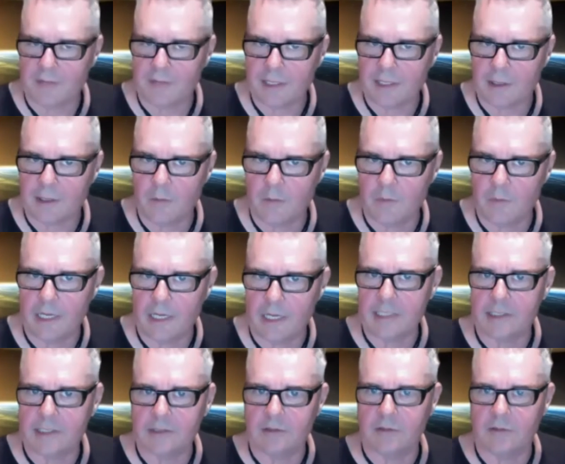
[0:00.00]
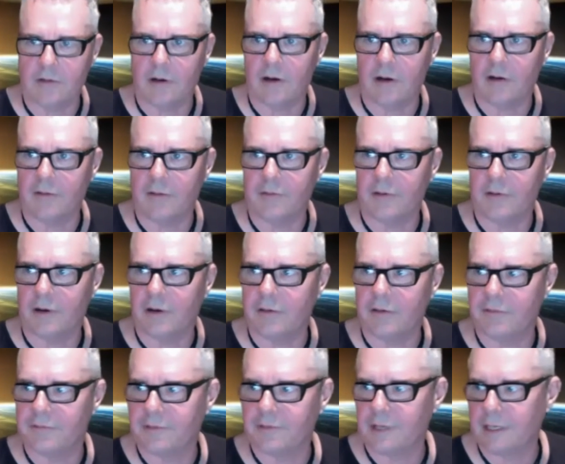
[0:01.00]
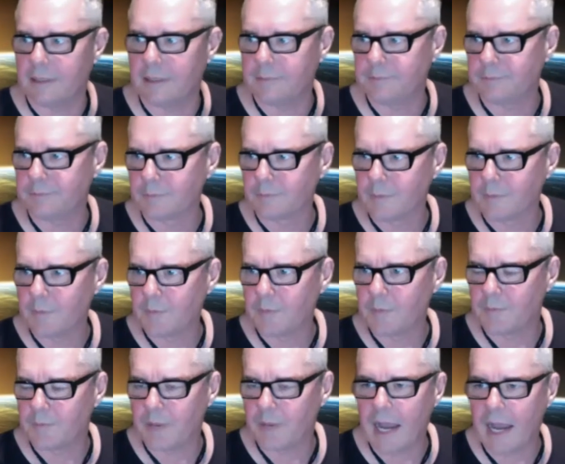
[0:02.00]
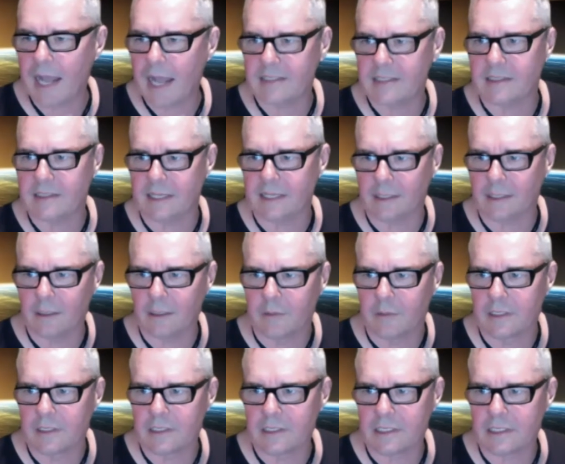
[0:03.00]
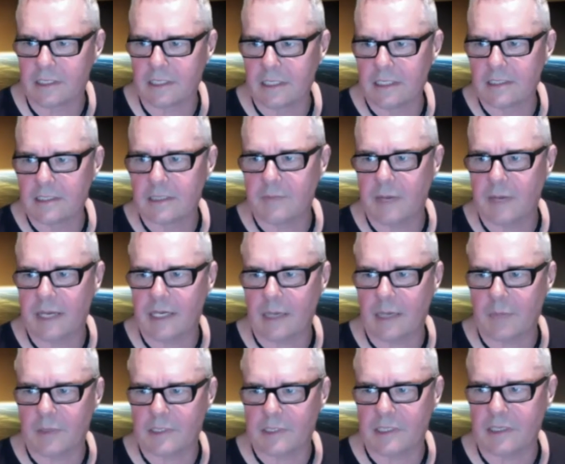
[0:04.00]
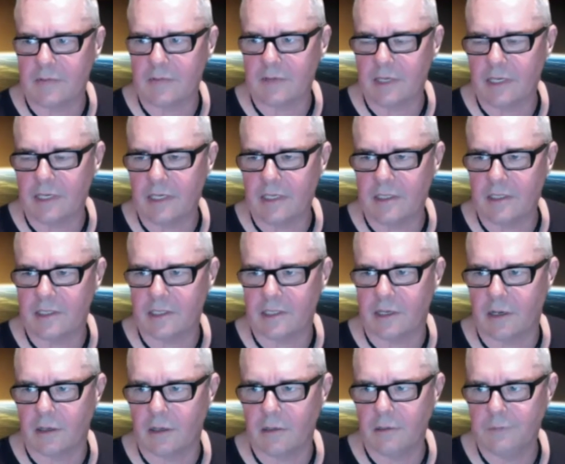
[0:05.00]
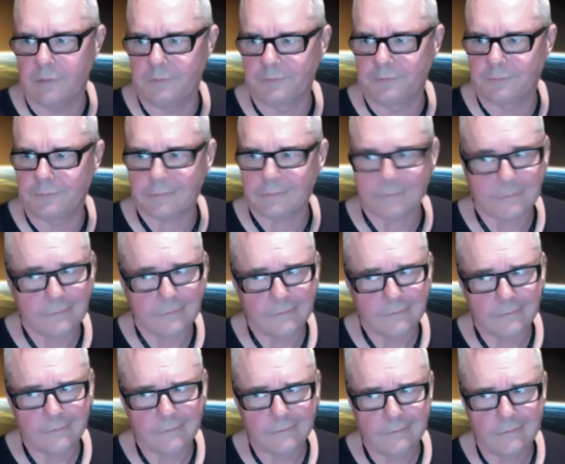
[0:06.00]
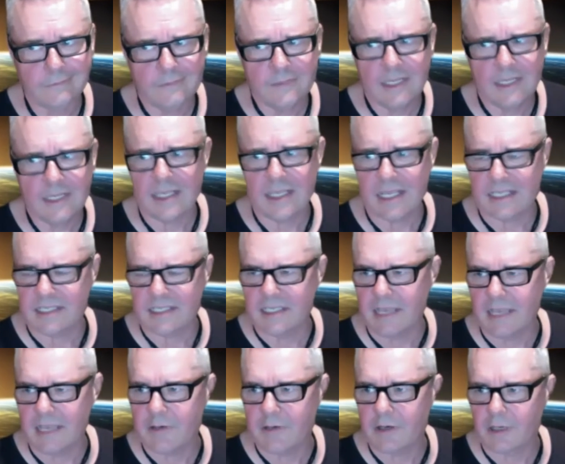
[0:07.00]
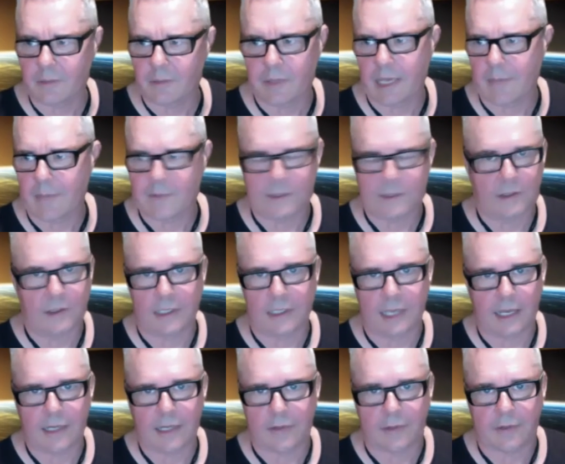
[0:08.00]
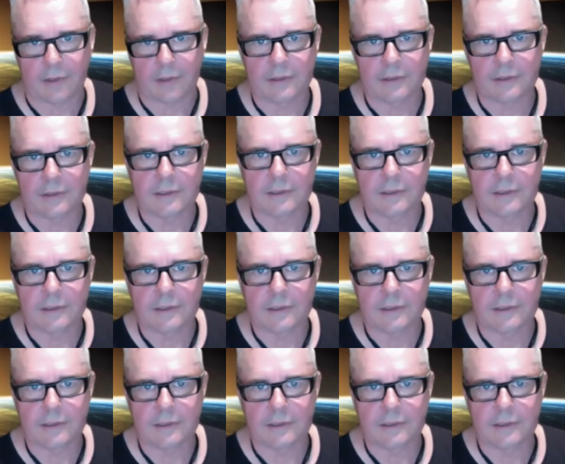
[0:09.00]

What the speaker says: combination of parts and elements to make up a TV show, it's never going to be absolutely accurate. You know?